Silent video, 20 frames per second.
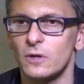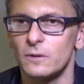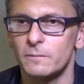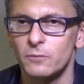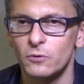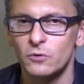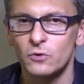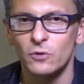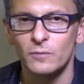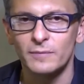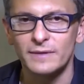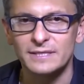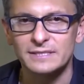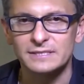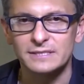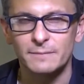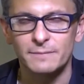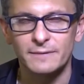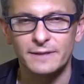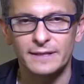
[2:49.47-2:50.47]
began to
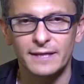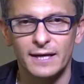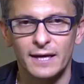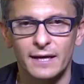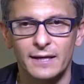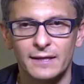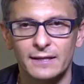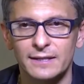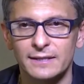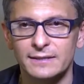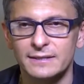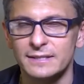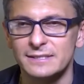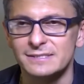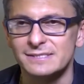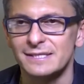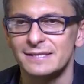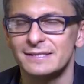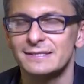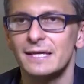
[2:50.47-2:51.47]
pray, and said,
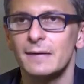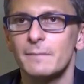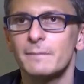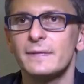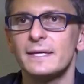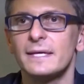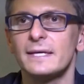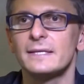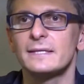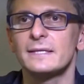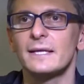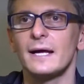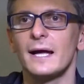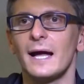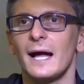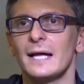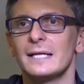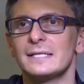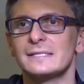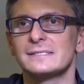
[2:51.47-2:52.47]
Tabitha, get
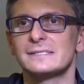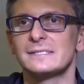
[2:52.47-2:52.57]
up.